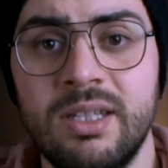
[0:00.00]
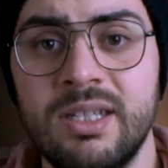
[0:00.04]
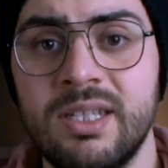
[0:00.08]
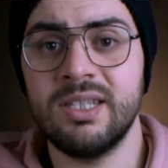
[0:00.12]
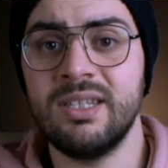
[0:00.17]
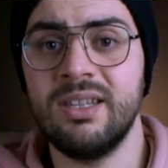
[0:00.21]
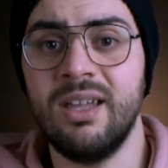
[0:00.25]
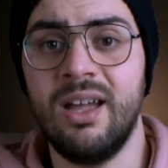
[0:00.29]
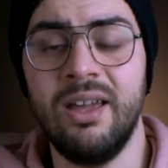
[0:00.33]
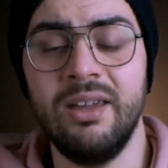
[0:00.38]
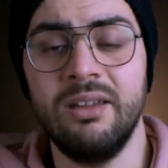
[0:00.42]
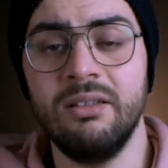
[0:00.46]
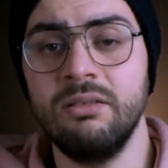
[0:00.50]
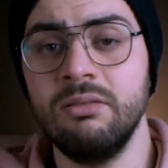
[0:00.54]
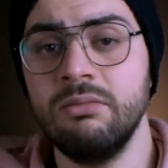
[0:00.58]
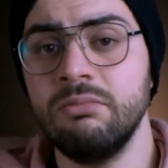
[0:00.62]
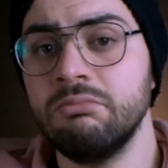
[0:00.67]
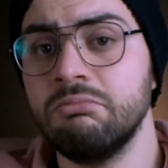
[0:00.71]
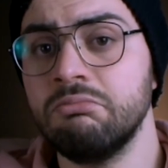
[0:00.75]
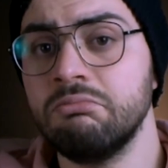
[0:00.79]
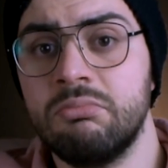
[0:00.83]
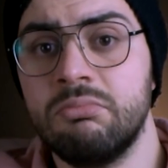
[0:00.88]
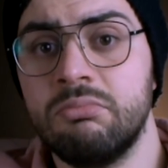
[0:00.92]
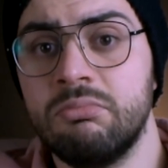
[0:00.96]
style,
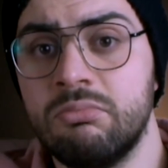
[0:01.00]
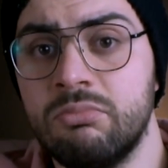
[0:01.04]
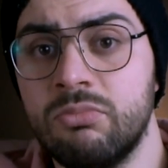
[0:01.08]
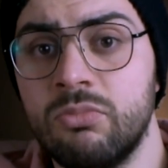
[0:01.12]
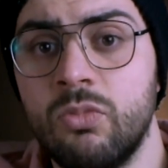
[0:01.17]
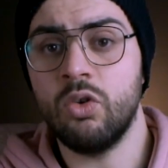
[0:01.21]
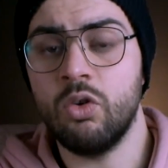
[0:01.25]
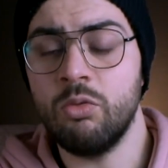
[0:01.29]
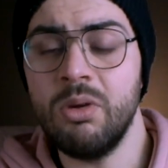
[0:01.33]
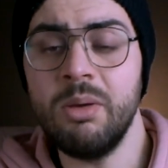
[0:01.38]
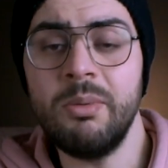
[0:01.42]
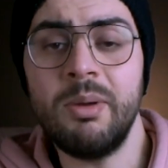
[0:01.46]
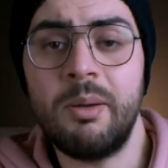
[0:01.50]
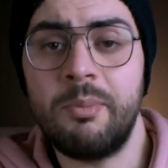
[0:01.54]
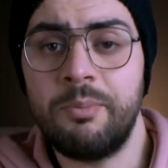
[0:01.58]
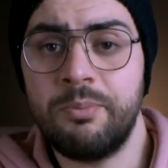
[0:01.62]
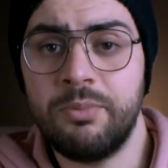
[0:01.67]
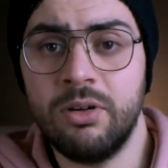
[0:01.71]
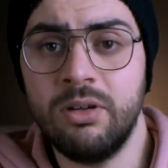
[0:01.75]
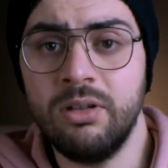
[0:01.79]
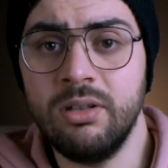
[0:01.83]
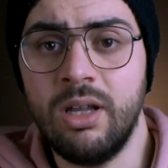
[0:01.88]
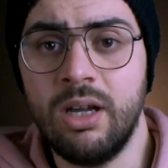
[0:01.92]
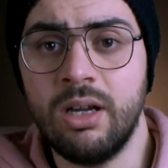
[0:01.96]
or maybe a
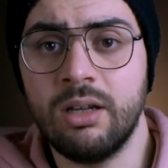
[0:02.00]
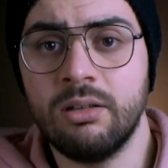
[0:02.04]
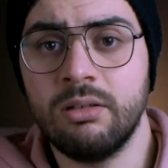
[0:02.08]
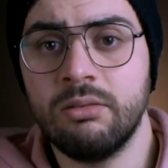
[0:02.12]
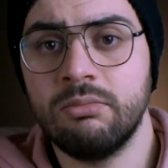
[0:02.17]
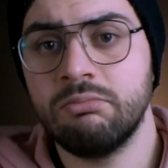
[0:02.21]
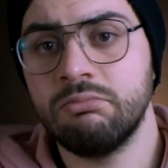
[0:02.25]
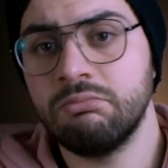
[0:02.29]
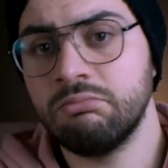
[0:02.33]
product.